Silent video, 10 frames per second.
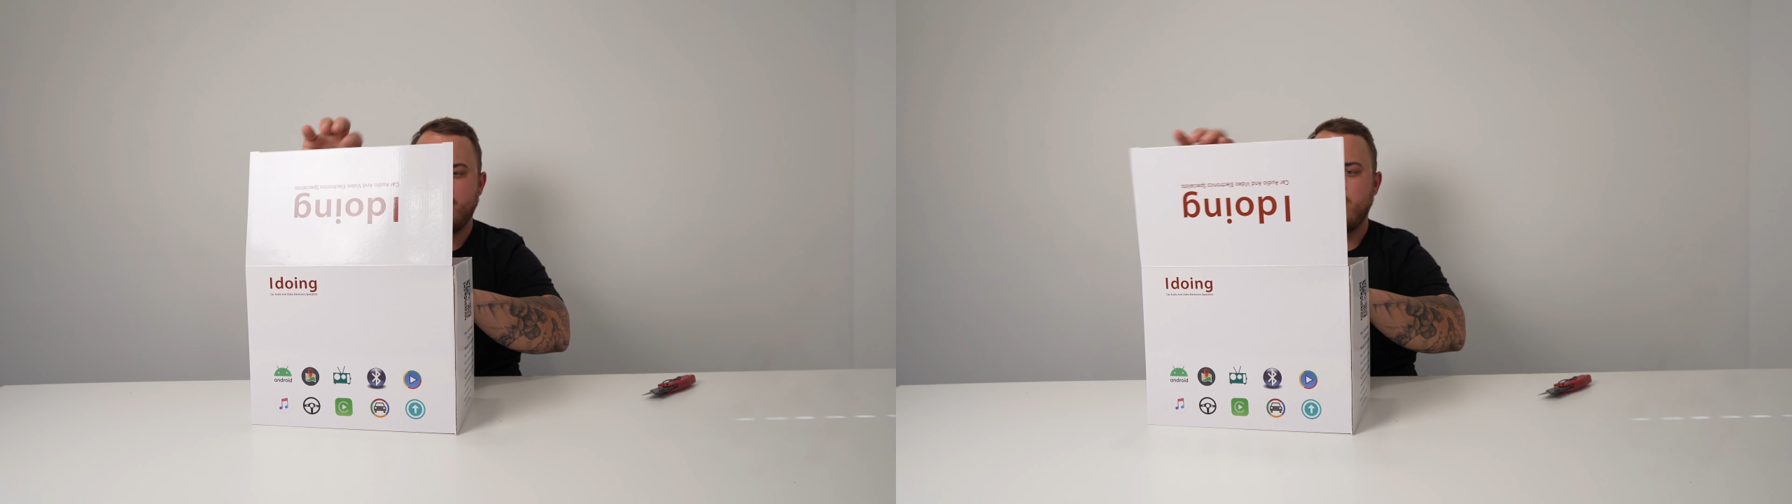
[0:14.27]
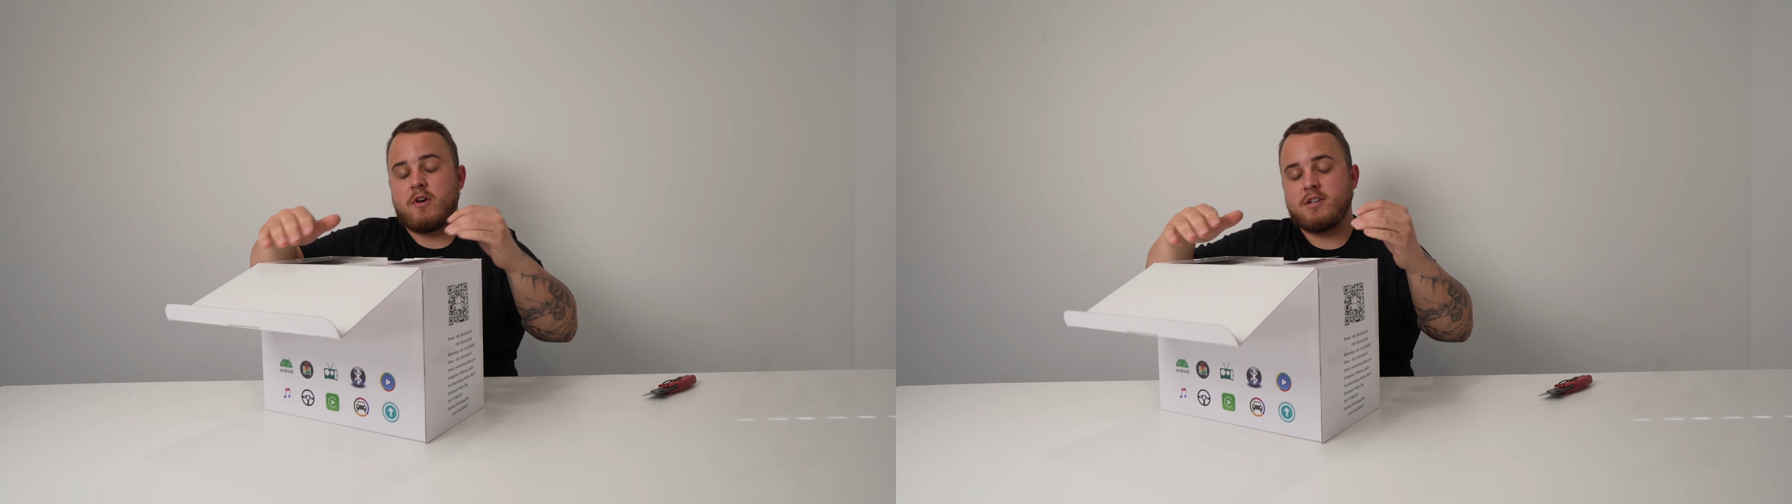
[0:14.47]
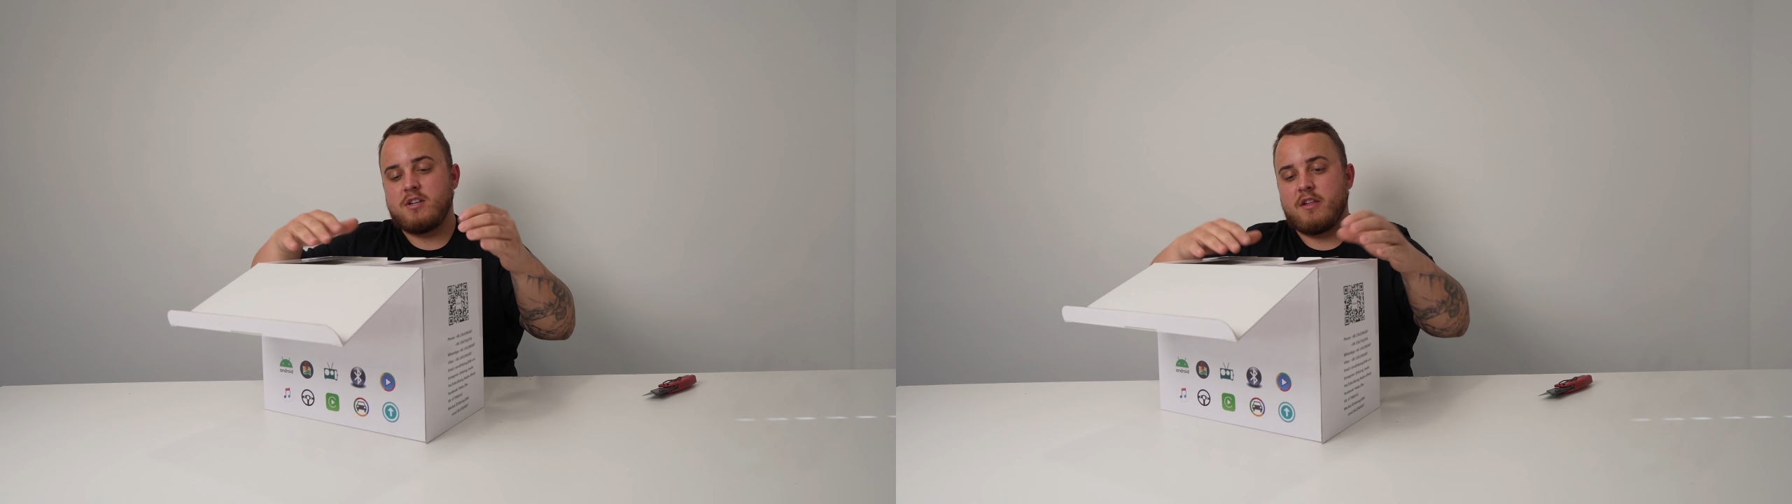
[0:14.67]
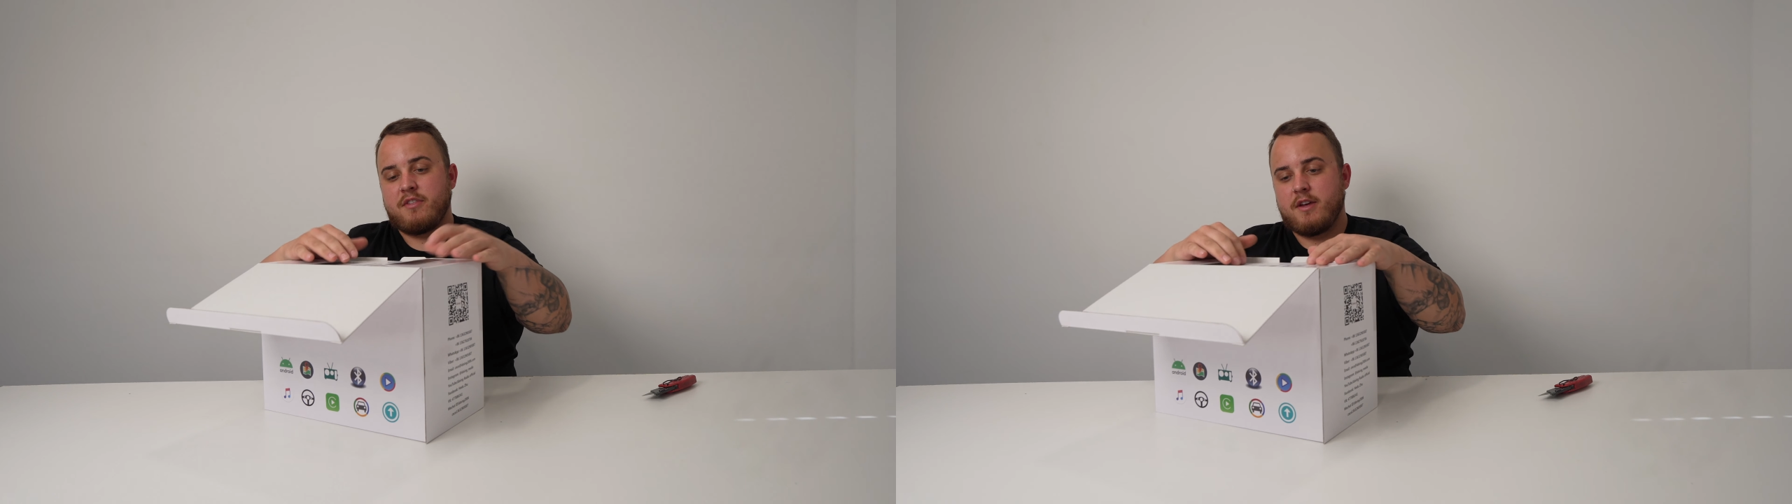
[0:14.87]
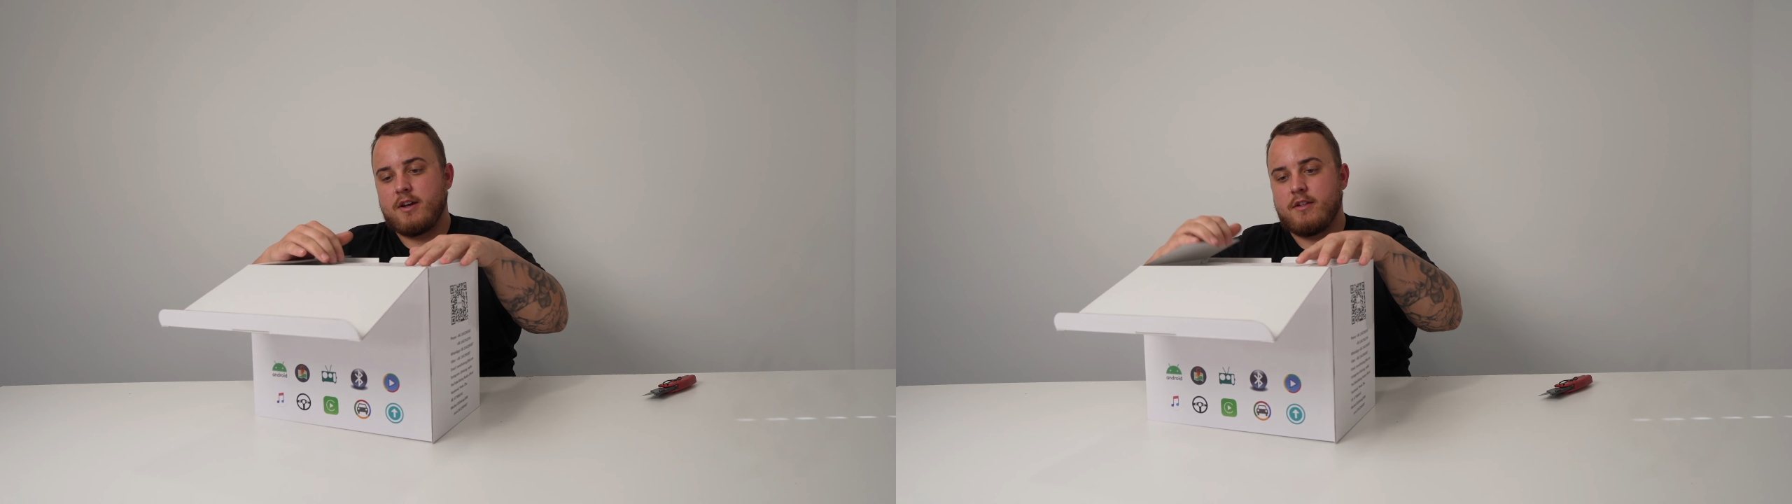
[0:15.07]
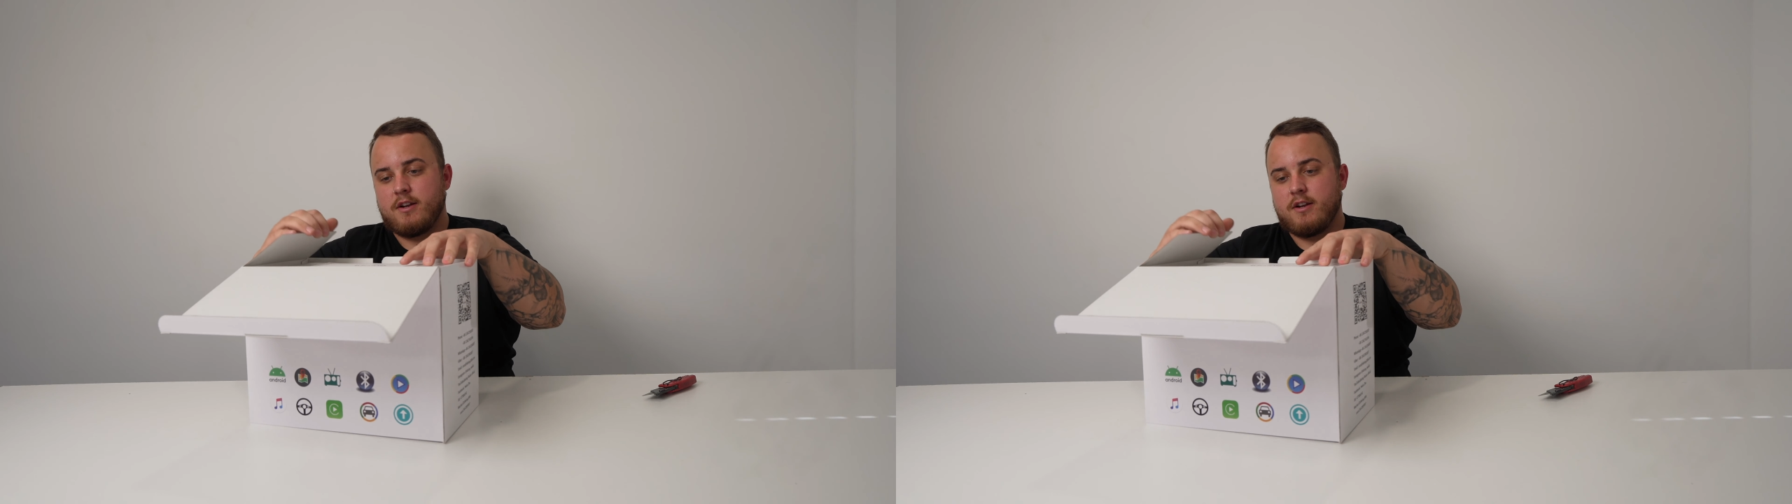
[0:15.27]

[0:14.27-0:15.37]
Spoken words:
It's crazy to think that